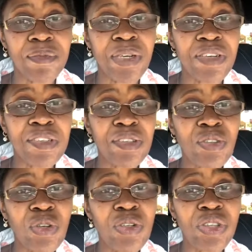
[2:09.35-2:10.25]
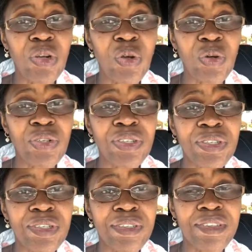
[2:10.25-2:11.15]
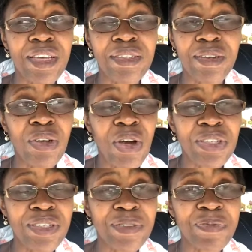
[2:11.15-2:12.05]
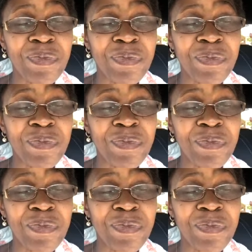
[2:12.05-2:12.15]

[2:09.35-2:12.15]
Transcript: because he told the Lord, he said, bless